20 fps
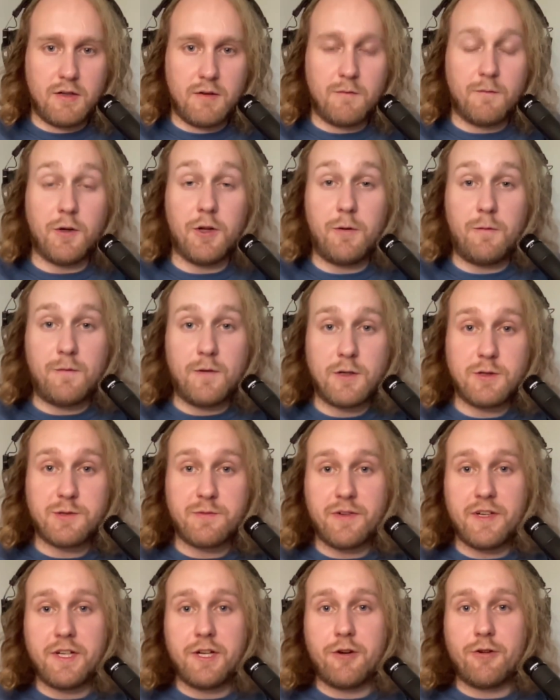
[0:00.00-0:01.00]
For the
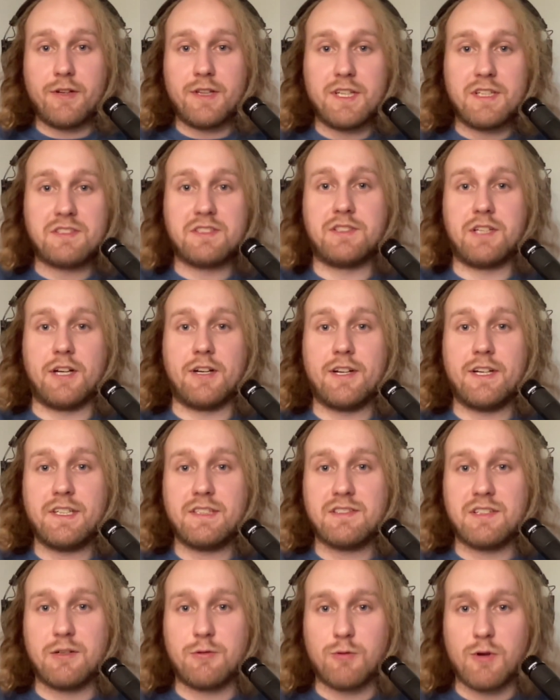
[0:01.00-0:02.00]
first video in this
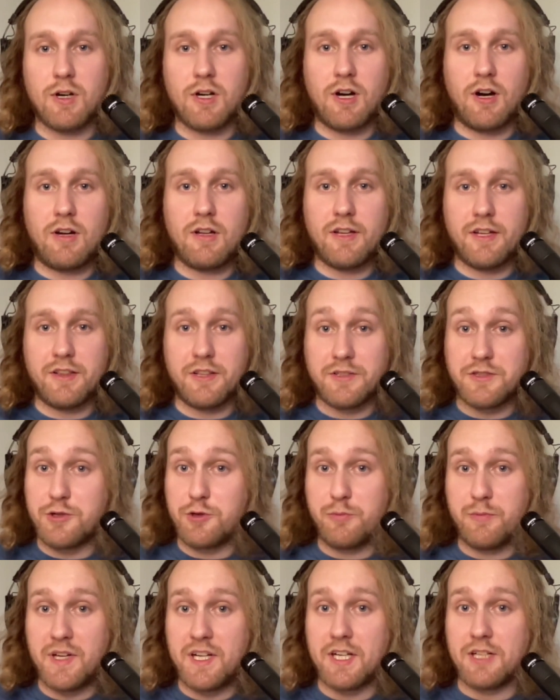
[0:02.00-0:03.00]
series that we're calling the
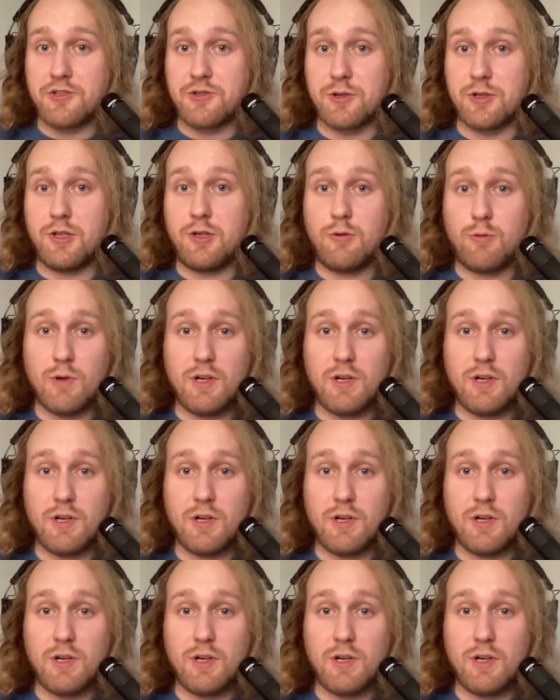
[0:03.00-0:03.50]
2-Minute Drill,